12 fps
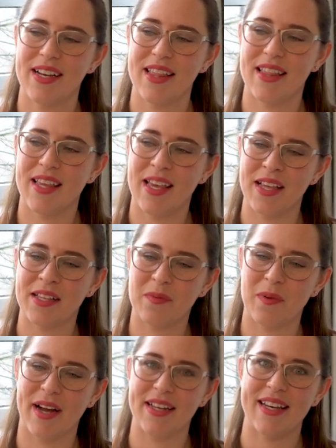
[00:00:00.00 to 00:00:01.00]
things
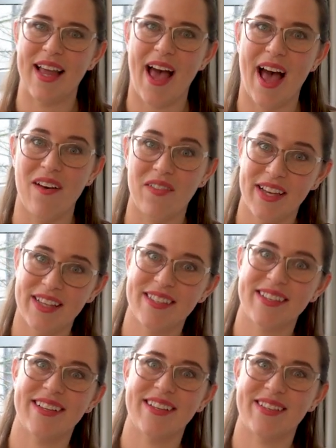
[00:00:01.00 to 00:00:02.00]
where I didn't have
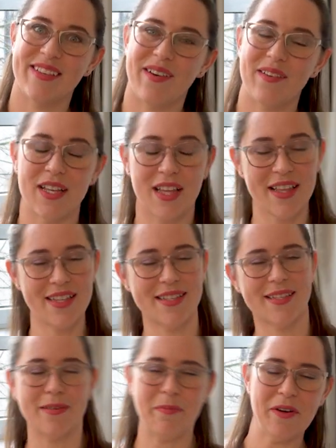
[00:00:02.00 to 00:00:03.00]
it, and so I was like,
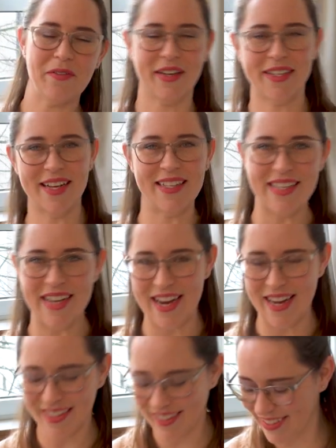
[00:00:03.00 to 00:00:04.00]
this is the perfect
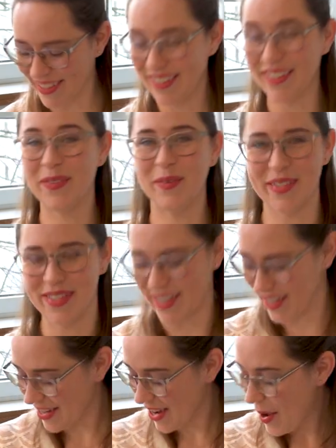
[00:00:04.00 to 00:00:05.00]
idea. We'll
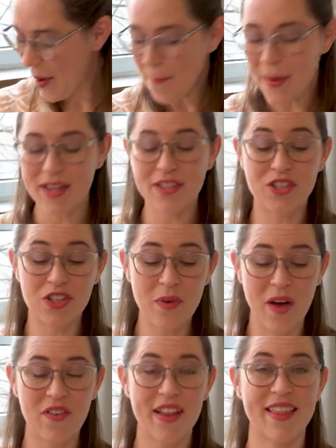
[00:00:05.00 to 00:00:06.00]
see. But do you
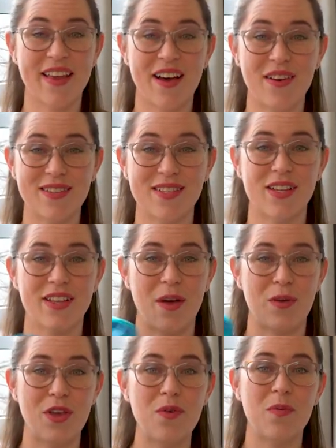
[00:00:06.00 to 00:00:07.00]
have anything else
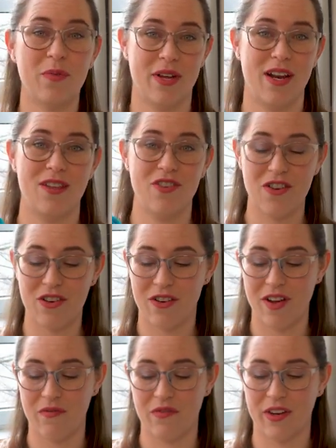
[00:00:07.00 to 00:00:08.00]
that you would put in your
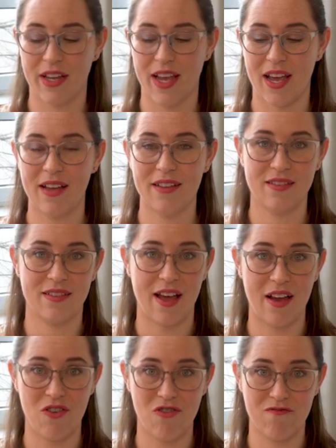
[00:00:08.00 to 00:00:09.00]
comfort kit
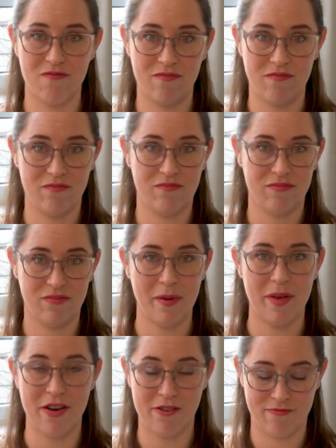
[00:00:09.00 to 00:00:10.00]
at home? Let
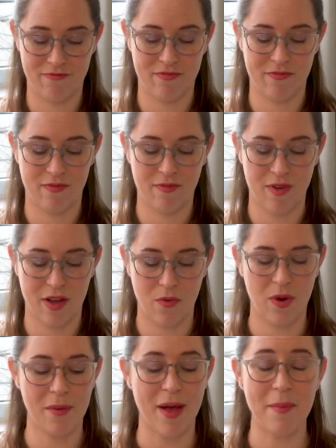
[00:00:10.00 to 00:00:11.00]
me know.
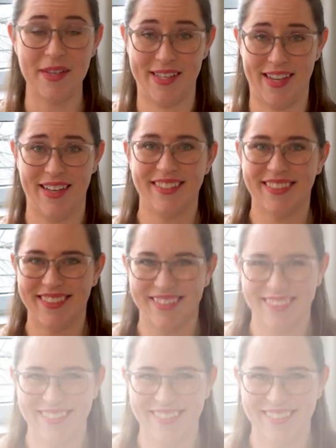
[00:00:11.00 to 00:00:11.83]
What am I missing?